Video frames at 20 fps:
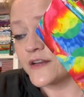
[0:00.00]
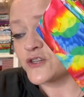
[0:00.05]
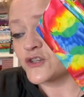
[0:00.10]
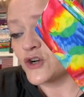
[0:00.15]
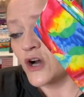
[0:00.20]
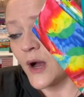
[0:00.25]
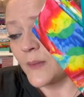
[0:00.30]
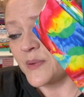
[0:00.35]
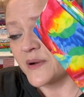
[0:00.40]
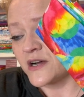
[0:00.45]

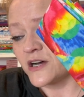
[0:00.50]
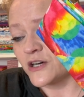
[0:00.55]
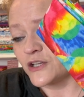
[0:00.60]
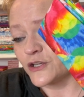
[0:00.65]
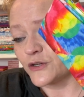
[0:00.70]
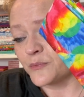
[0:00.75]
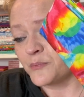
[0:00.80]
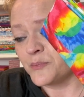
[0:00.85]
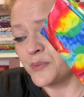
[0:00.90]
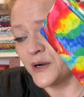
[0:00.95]

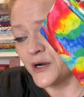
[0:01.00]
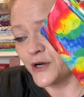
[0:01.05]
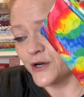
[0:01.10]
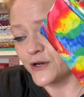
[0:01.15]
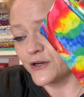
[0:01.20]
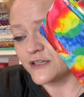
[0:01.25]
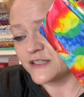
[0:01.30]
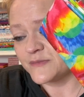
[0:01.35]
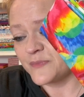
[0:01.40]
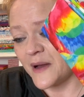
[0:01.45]
Tropicolor
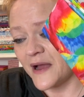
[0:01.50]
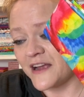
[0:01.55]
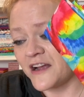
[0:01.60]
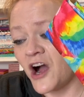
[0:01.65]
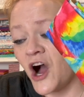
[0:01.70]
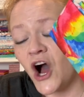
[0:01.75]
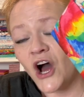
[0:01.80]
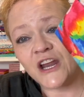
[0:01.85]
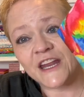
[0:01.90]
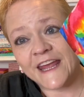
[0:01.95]
Birds by
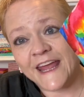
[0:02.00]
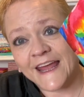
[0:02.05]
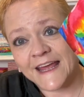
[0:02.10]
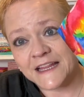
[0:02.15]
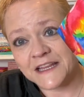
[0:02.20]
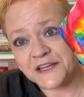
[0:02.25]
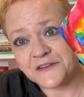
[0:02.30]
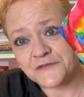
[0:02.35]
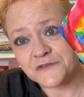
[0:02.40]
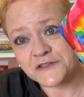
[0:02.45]
Connie
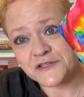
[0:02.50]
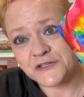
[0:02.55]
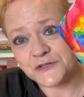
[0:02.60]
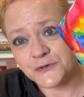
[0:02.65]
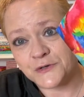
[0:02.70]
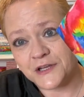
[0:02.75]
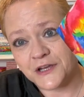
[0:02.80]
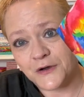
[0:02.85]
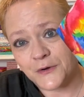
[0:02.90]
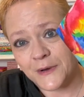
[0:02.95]
Haley for
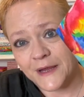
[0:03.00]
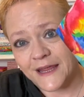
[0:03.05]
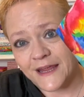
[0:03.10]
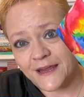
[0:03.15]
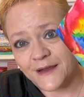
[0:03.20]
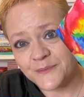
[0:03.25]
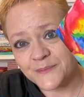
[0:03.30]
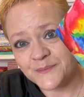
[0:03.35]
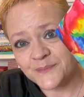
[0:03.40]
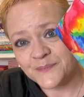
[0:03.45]
Studio
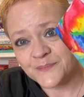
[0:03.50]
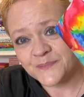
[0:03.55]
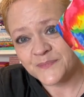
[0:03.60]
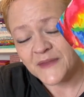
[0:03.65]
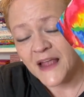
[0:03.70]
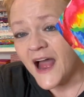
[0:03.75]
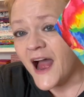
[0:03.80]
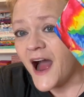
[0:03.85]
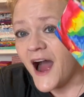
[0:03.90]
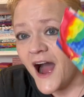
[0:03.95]
E.
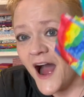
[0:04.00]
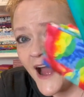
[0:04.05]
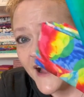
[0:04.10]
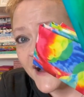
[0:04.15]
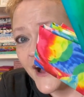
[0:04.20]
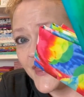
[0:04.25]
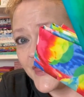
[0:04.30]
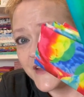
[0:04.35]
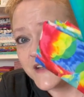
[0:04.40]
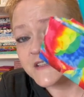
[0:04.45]
I
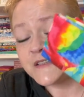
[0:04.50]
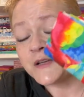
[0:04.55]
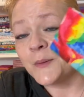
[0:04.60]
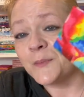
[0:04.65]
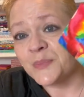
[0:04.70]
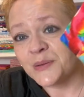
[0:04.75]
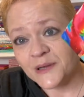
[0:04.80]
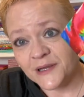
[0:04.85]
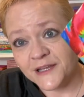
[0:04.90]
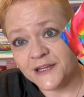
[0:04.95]
got these
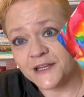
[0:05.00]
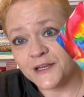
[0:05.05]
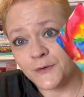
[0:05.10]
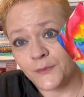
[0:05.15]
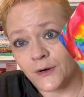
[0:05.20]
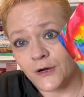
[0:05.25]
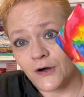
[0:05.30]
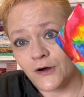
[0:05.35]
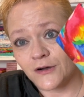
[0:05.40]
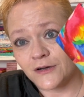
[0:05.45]
completely
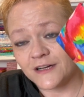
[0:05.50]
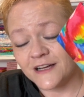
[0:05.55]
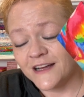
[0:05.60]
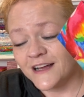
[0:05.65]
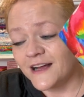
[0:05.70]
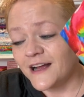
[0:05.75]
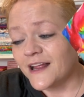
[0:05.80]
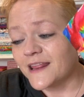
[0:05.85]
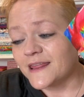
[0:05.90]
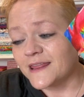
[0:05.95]
wrong.
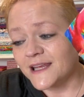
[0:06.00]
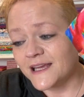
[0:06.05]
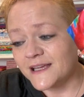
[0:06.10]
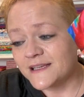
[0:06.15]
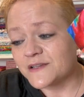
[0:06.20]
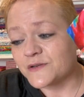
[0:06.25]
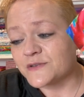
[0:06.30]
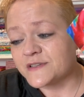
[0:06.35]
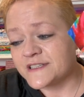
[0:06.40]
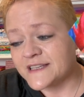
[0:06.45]

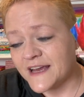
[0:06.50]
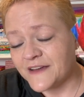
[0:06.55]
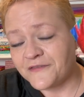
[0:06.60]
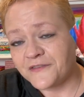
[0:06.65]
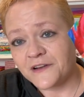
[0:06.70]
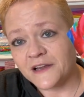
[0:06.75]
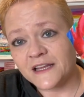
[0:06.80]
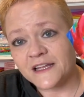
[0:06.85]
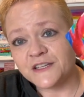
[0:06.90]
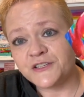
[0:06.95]
These are
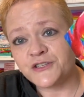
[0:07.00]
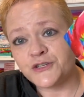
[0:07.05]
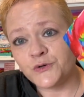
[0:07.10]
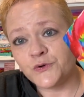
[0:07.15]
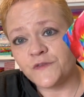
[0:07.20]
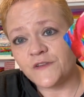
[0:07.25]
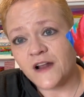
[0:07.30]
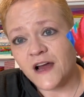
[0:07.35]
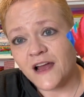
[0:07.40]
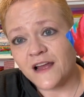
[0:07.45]
definitely
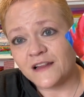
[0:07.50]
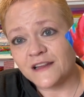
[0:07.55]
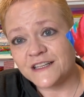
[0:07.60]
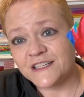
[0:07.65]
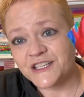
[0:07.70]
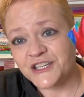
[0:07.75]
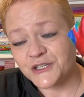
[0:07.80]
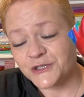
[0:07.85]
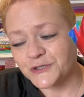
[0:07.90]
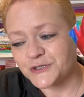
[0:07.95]
Juvenile and
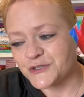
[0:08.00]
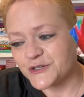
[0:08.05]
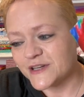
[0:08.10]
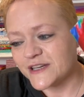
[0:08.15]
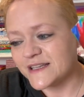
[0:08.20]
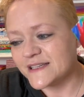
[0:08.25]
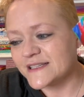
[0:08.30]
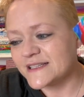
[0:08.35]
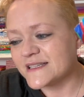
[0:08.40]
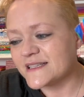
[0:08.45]

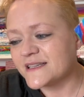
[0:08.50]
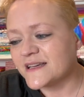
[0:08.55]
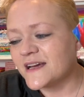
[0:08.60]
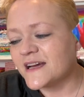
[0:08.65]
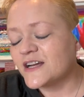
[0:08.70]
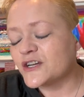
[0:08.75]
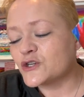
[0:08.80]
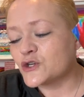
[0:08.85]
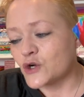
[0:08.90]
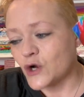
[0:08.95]
Children's
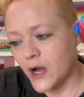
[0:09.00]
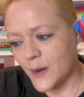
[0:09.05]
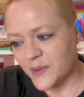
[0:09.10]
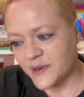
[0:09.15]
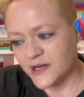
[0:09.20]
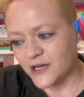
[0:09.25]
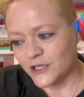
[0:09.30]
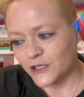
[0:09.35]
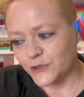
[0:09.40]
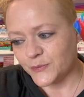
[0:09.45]

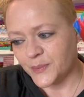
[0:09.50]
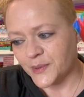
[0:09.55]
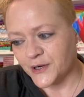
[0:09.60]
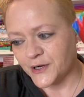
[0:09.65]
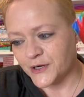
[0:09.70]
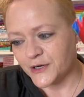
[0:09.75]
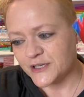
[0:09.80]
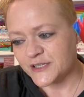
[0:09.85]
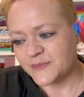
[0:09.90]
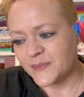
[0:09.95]
Tropicolor
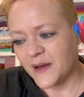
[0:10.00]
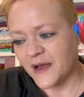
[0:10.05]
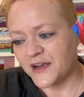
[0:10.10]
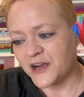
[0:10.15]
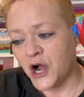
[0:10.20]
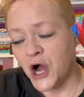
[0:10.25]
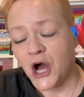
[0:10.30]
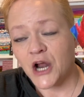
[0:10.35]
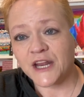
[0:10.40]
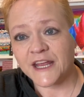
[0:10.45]
Birds by
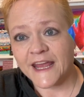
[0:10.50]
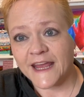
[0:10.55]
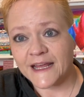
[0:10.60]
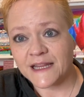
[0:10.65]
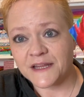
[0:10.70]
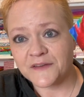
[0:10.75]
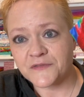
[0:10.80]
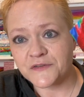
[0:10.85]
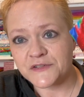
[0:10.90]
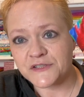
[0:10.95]
Connie
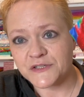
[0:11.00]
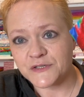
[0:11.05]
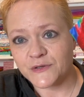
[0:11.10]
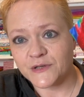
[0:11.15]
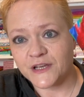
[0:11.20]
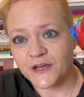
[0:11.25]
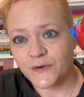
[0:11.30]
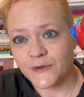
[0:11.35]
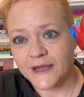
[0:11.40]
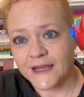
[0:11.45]
Haley for
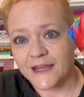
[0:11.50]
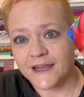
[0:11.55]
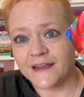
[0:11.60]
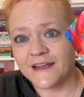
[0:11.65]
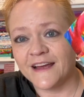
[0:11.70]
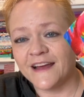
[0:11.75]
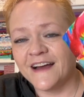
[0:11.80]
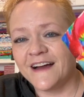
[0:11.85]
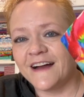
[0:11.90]
Studio E.